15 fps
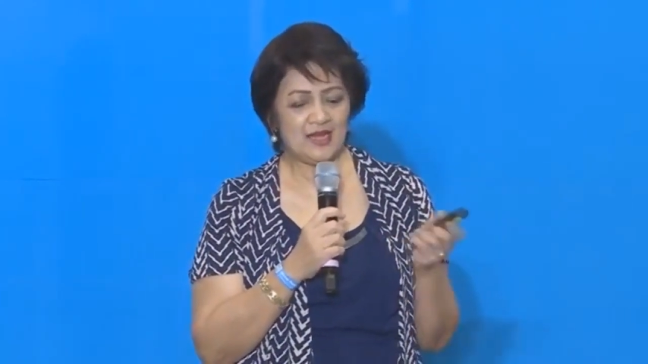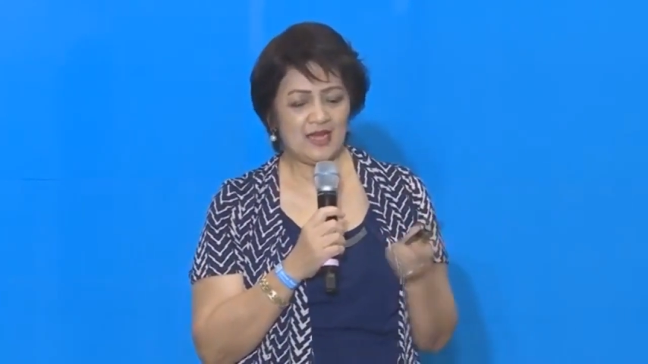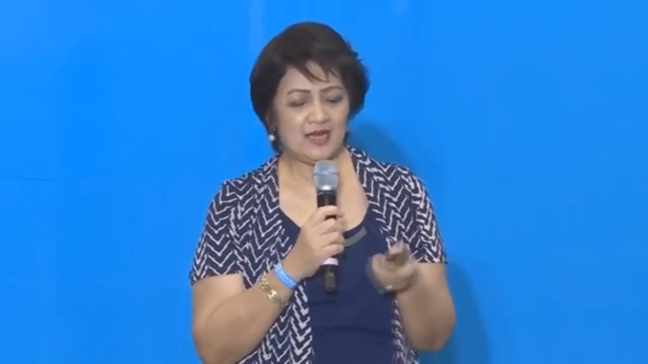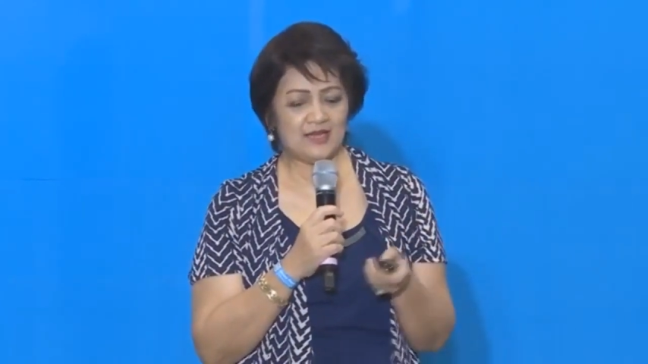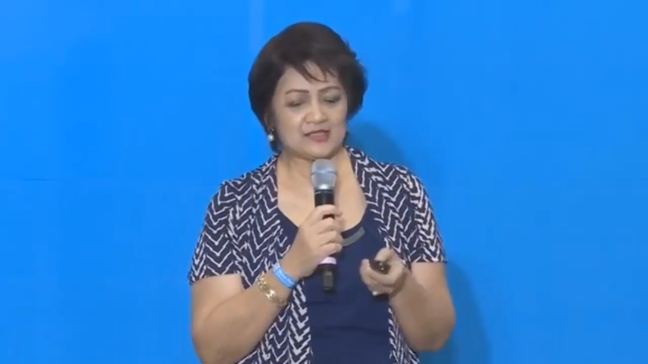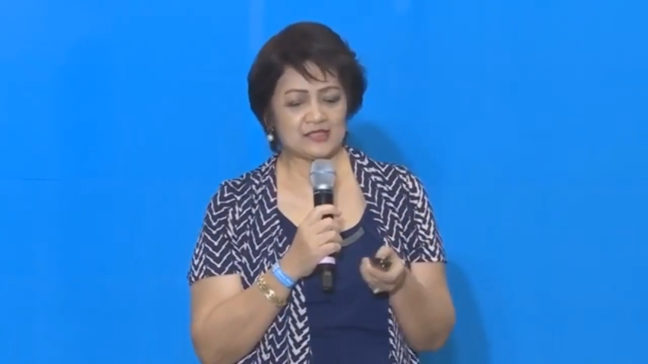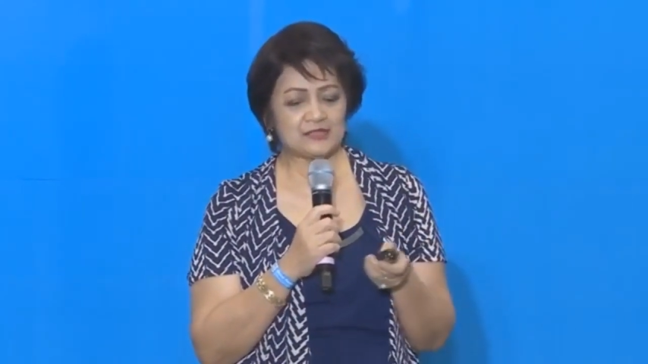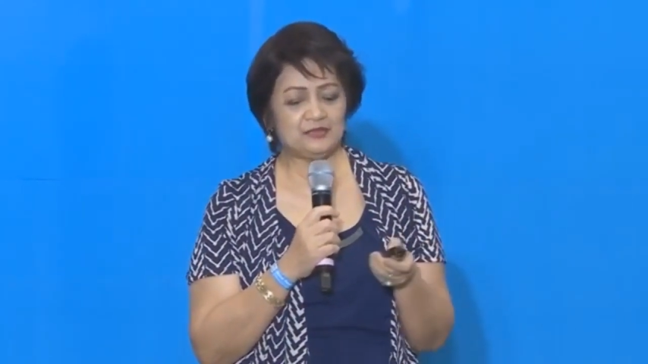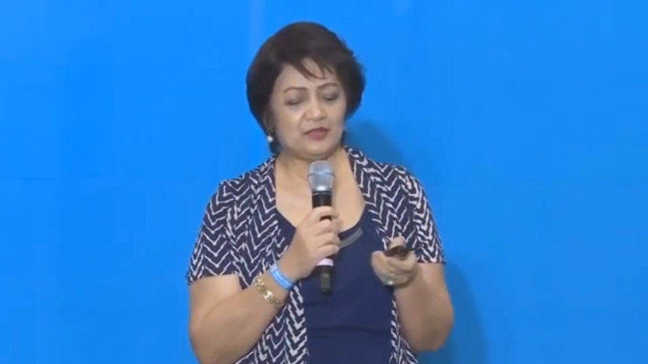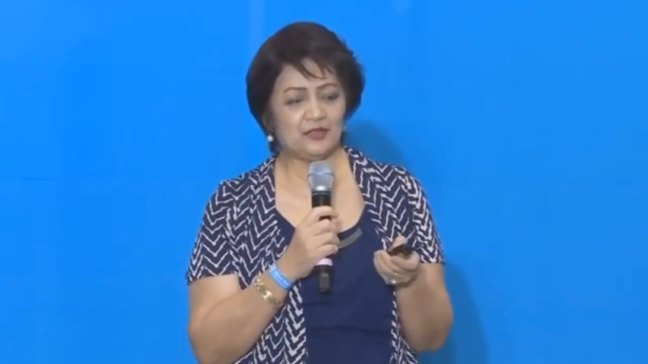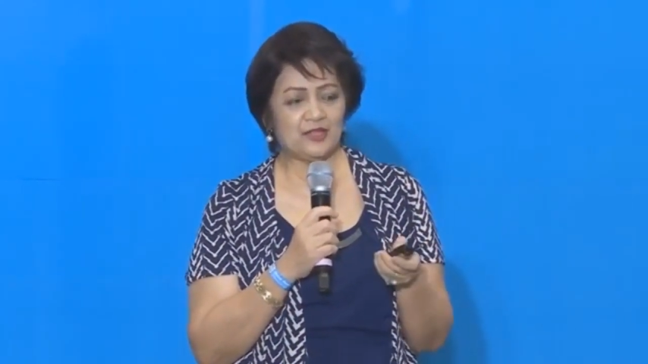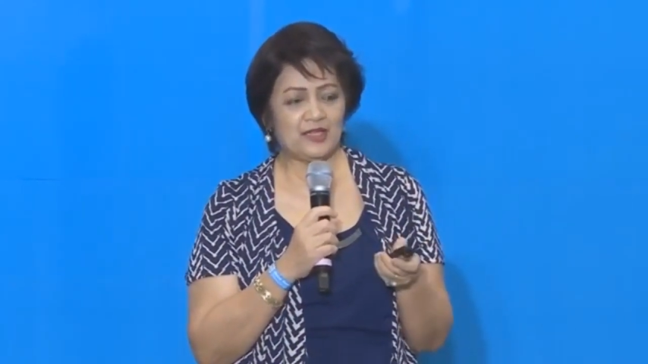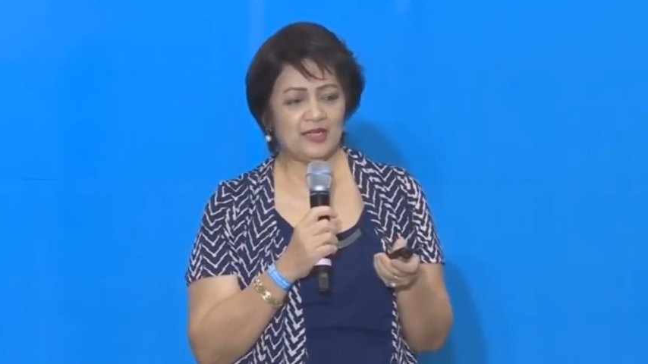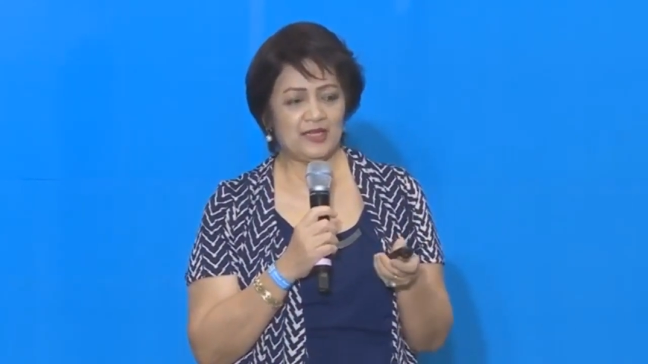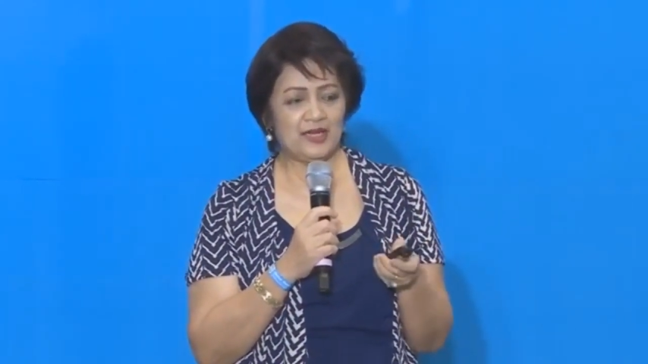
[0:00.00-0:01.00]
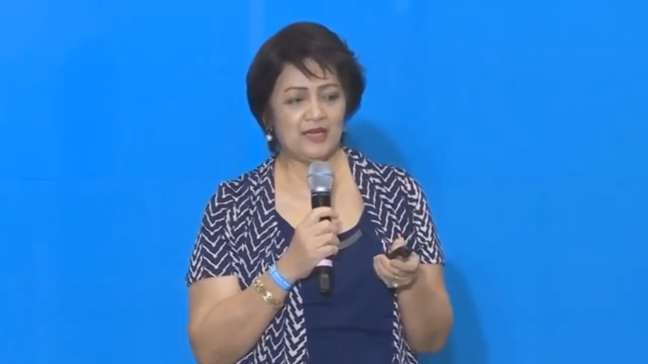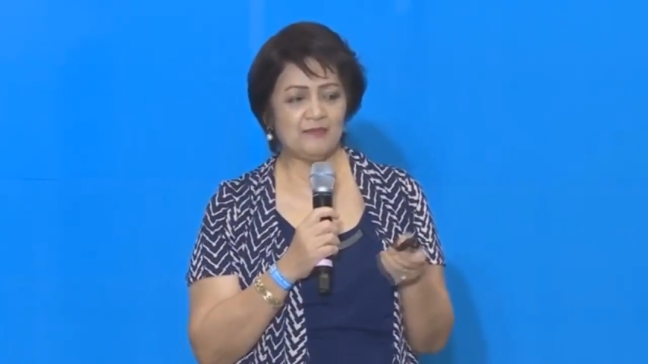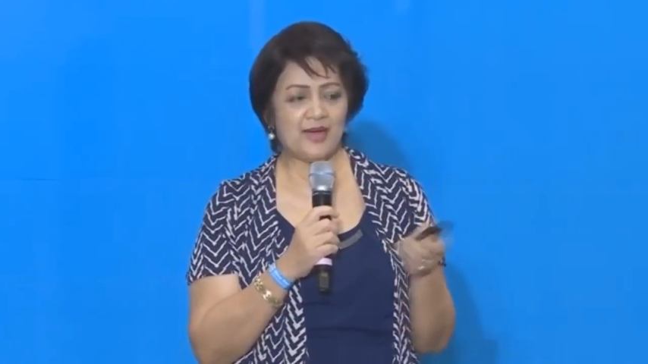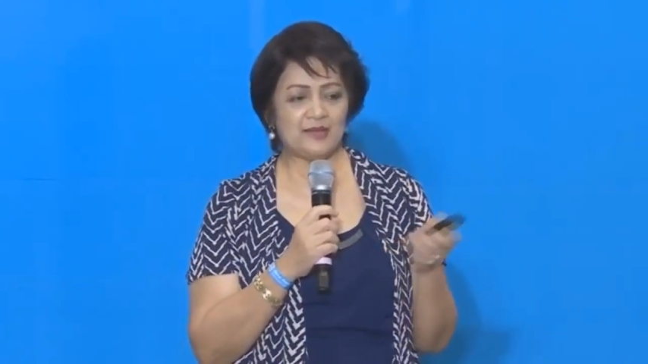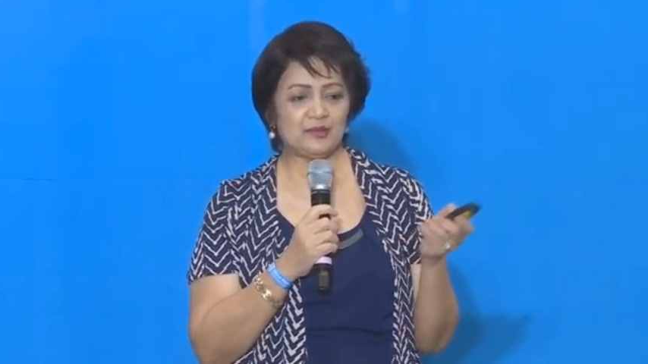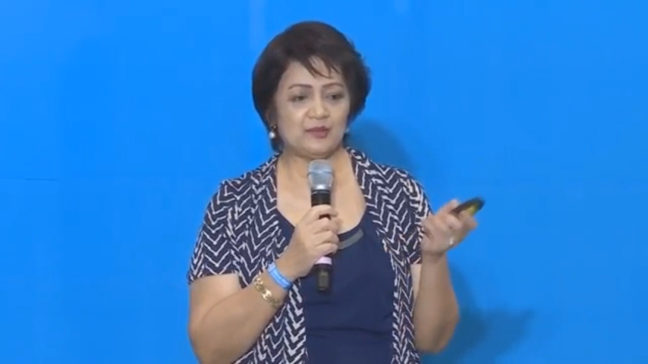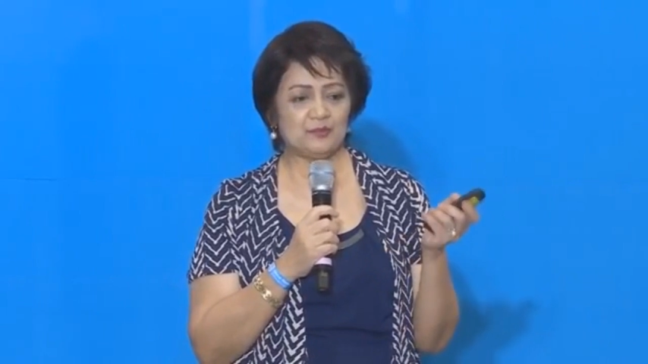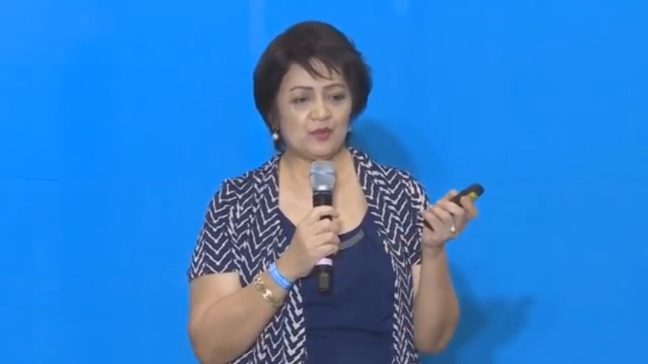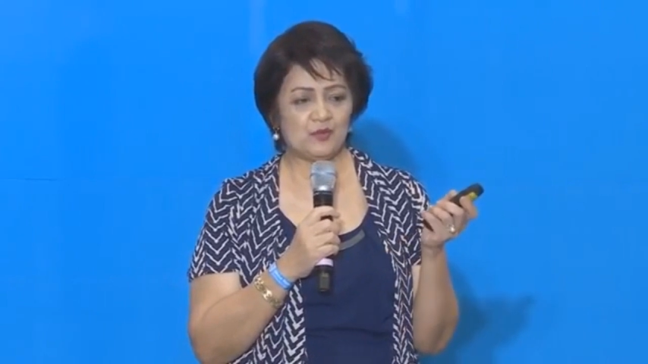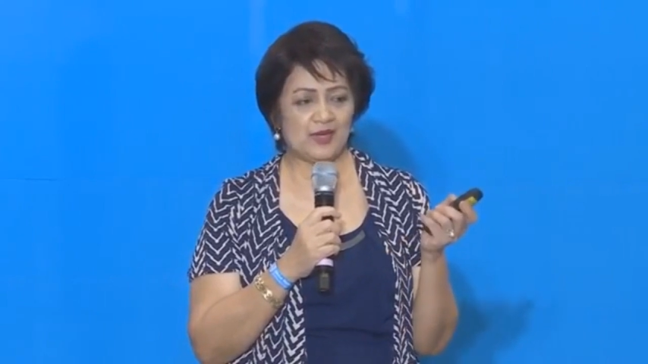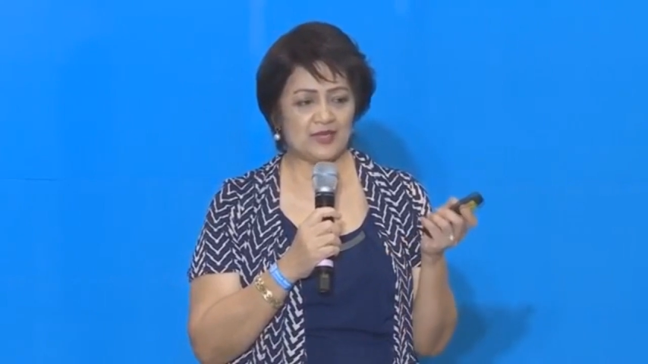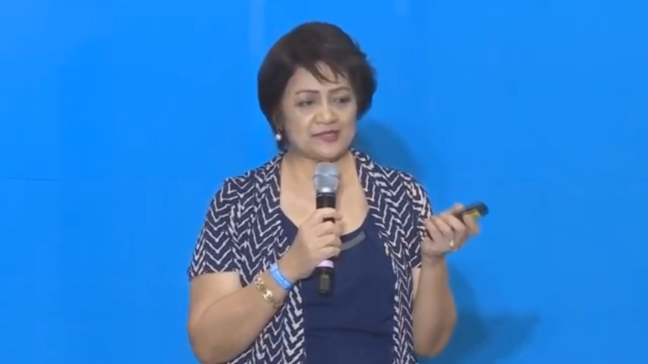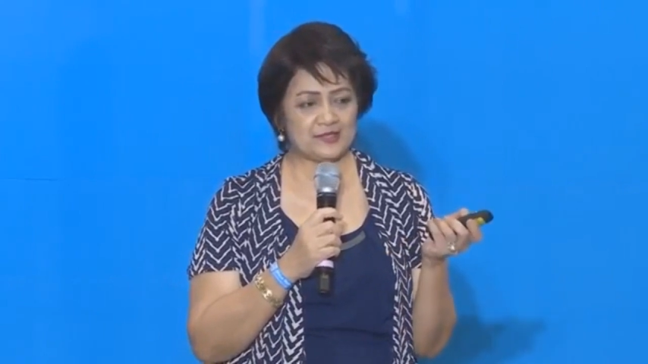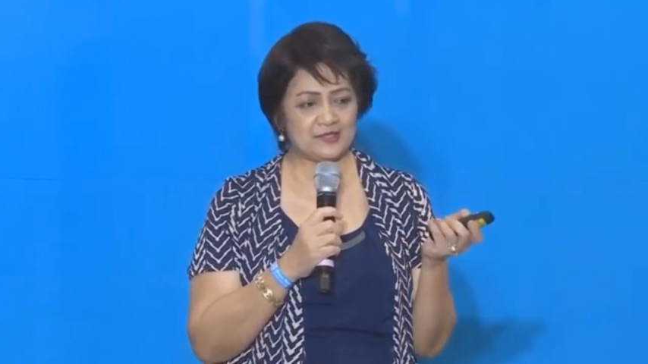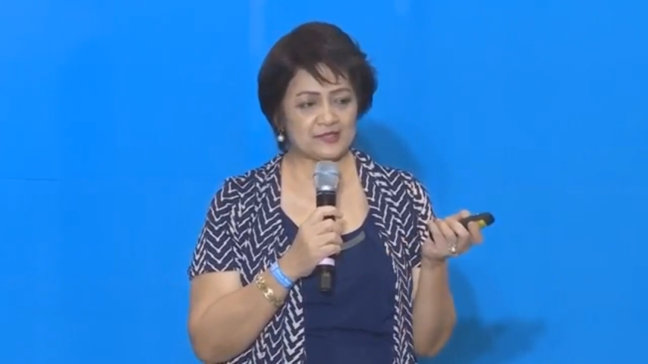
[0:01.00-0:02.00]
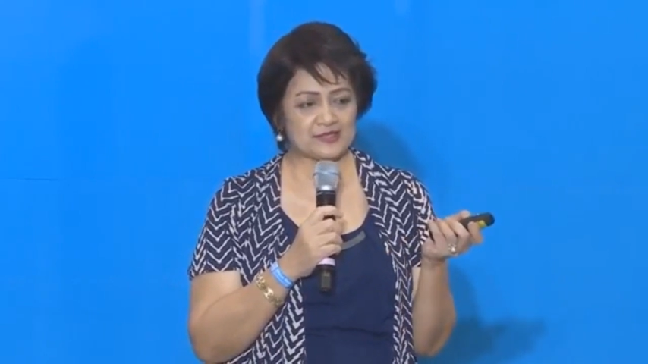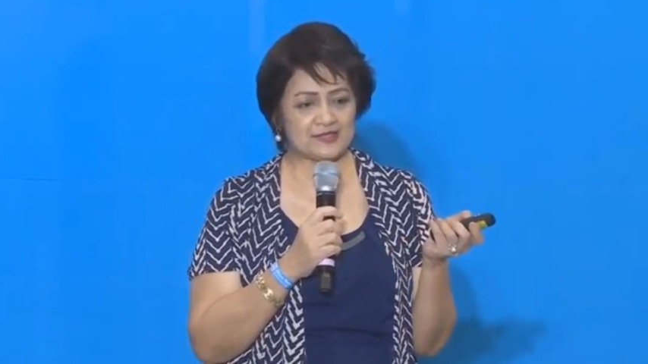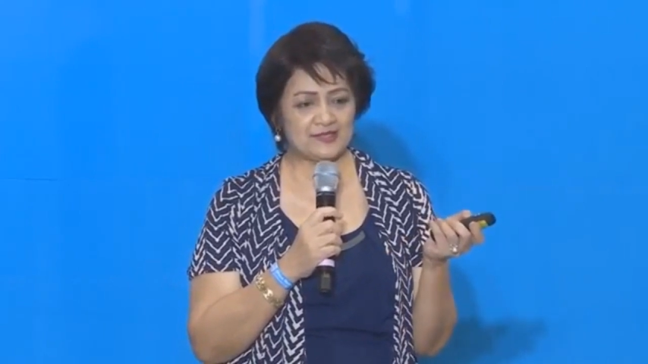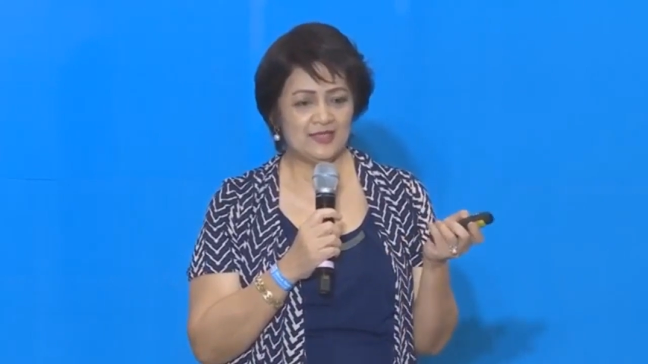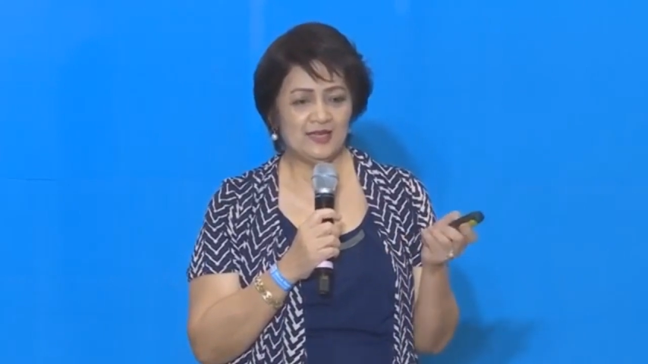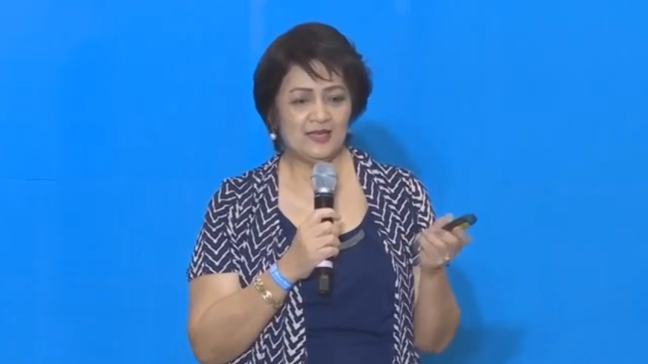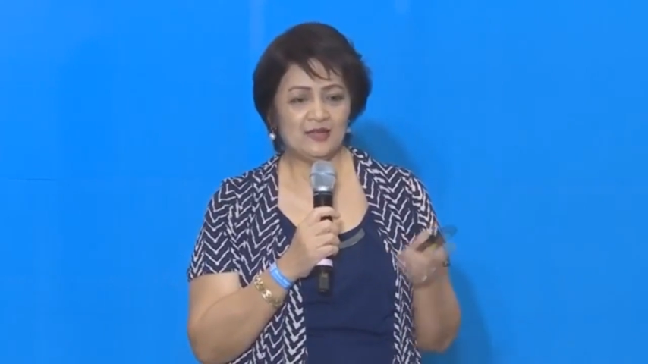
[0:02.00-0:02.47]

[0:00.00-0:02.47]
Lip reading: H for hematopoiesis,